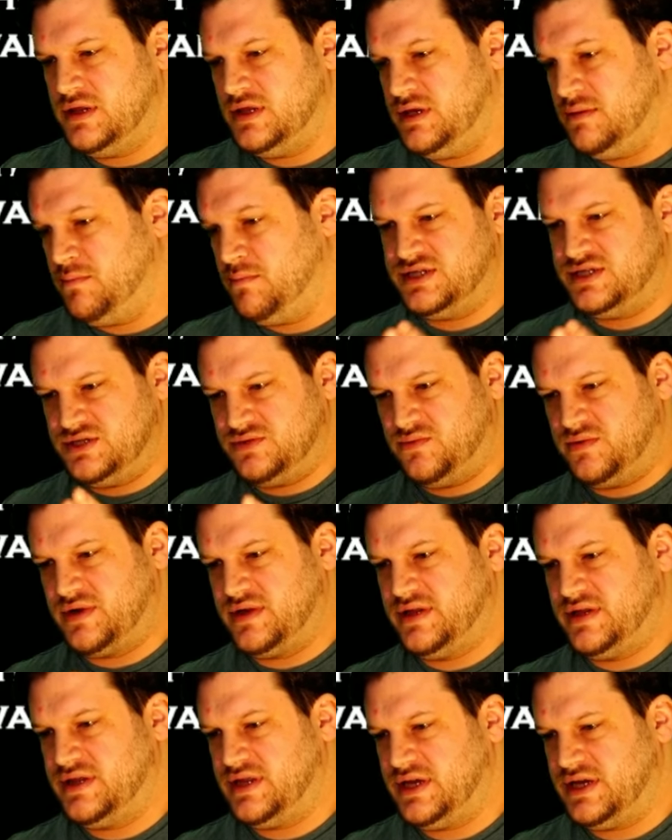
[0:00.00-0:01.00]
And this
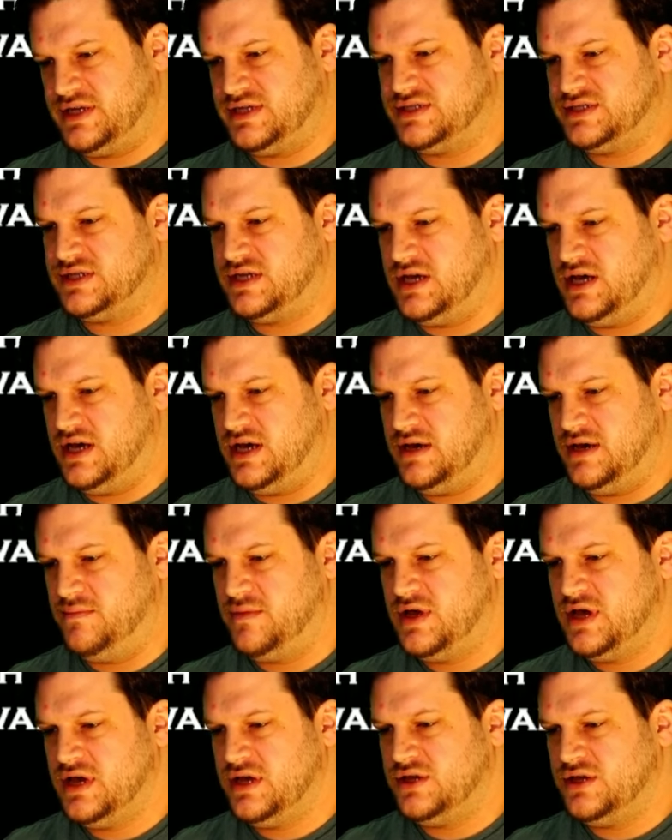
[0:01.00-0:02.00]
is one of the things
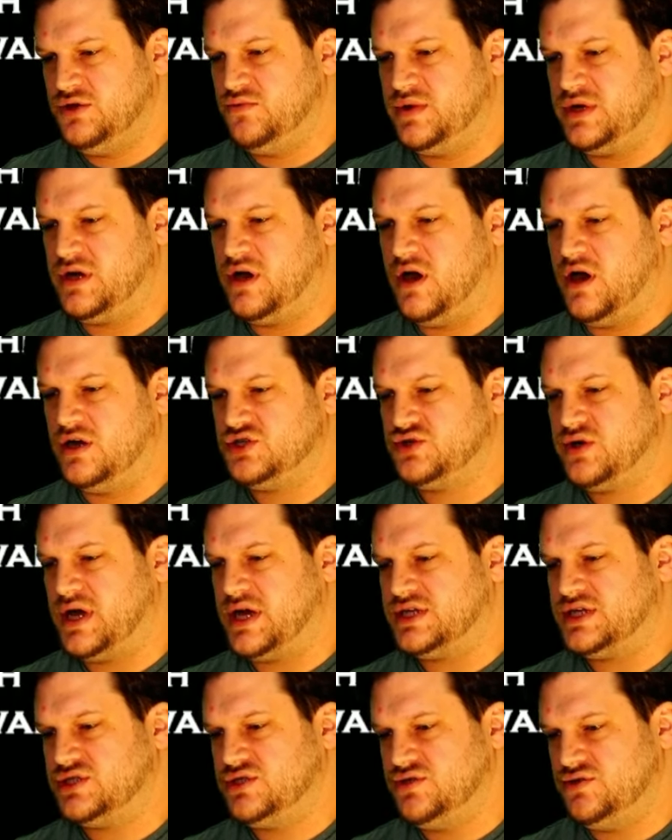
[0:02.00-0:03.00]
you would
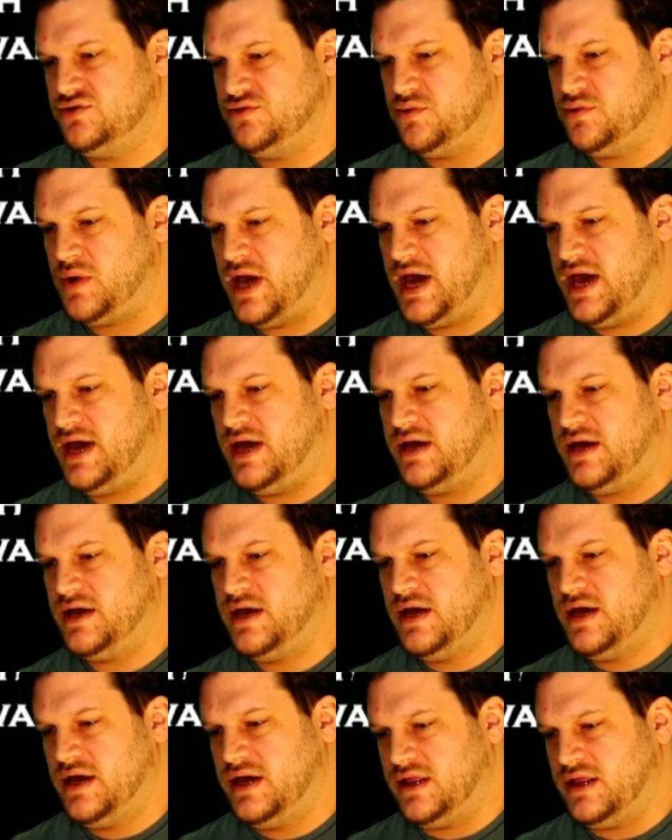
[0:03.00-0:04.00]
contrast to
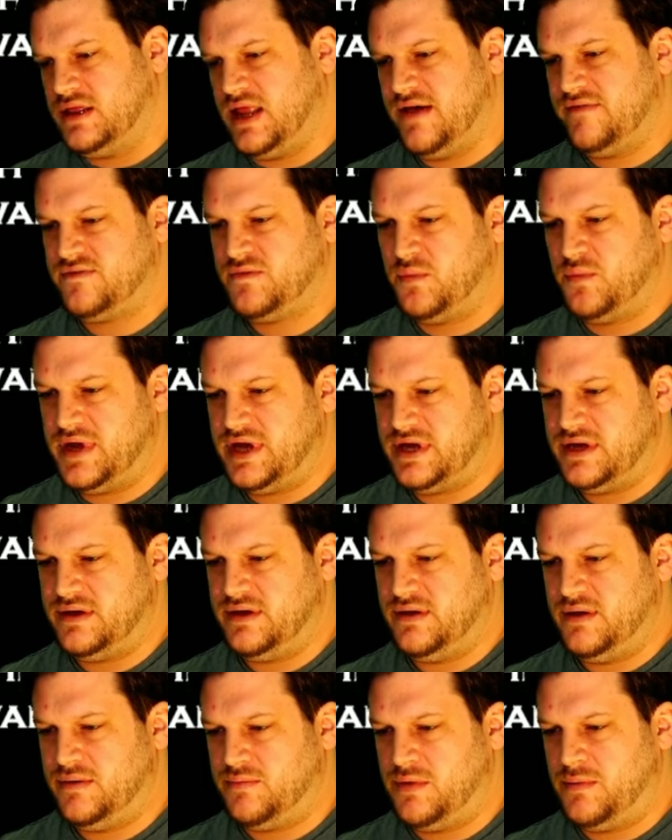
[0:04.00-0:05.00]
a
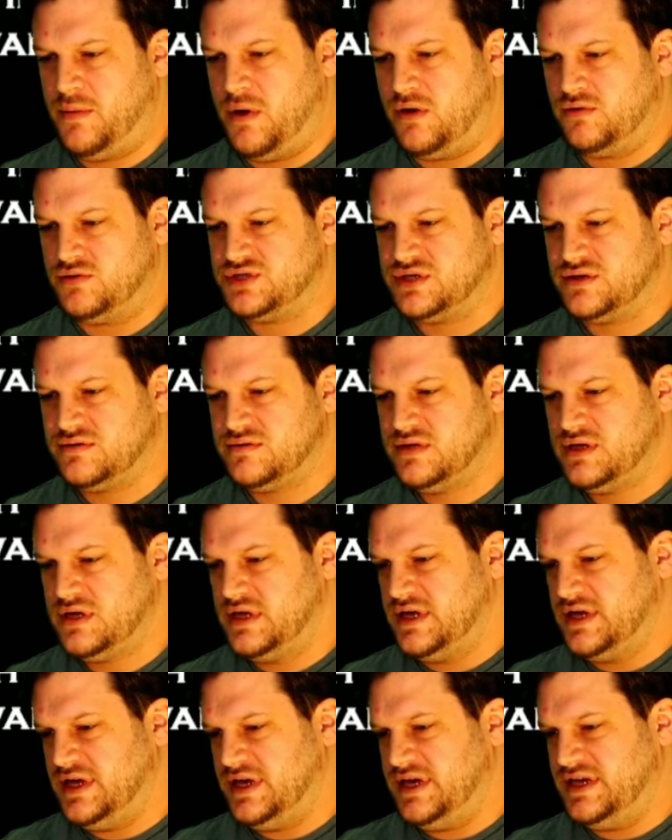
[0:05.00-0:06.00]
left-wing proposal,
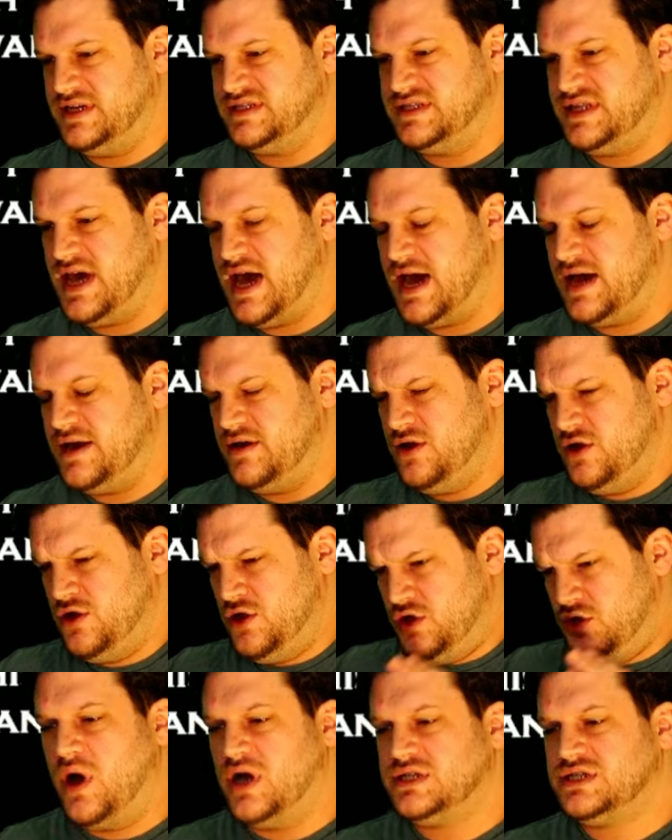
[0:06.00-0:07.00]
is that
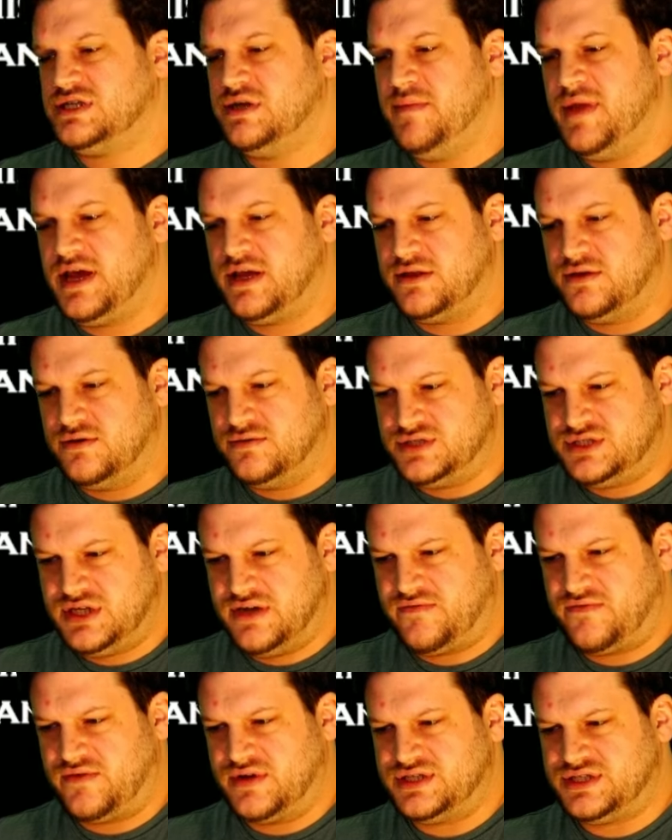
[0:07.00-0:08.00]
you want to make
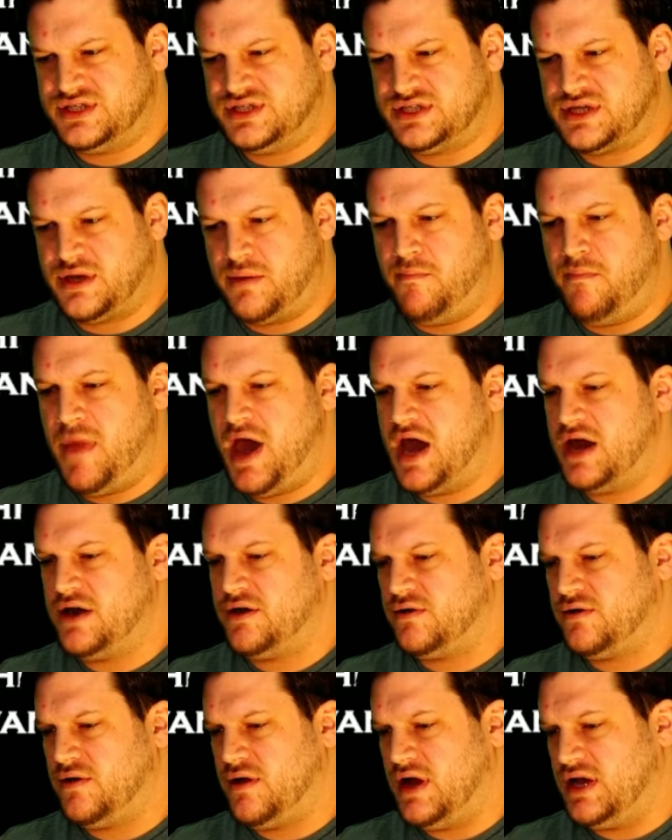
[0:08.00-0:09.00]
those differences
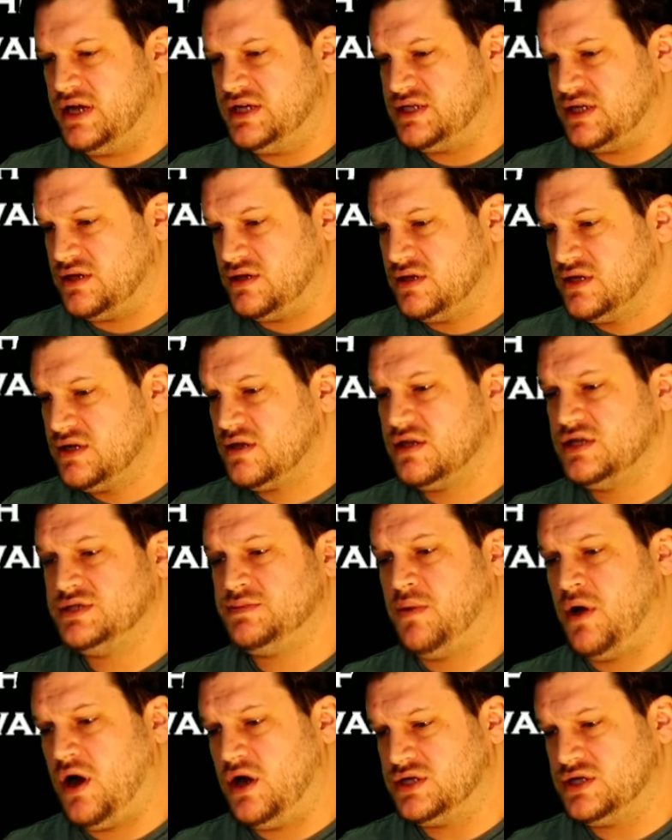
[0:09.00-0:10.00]
matter as
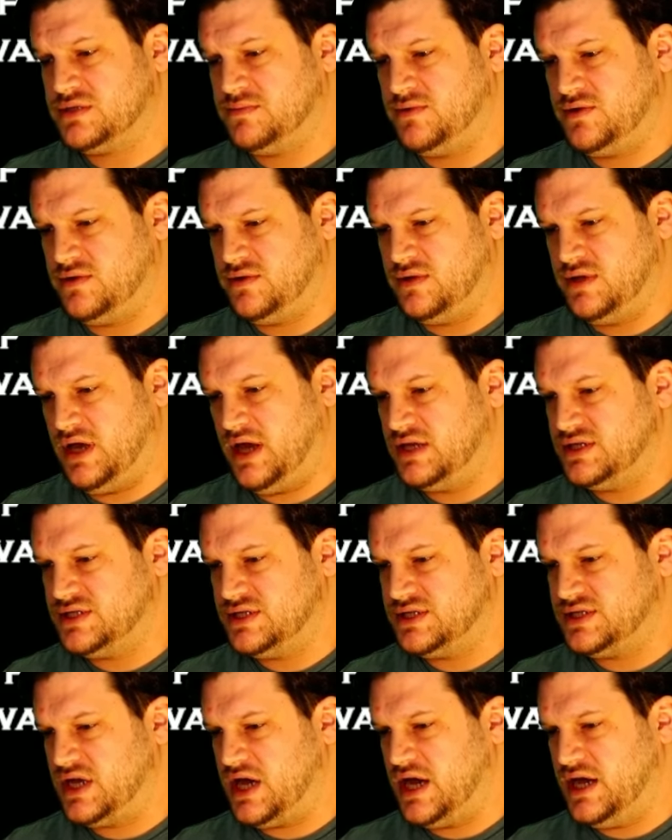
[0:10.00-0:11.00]
little as possible
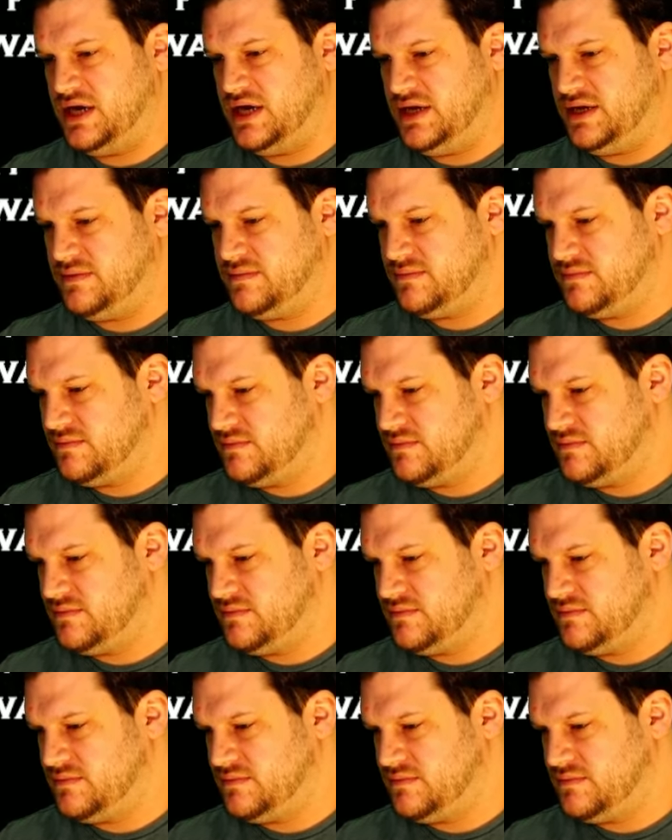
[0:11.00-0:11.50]
in society.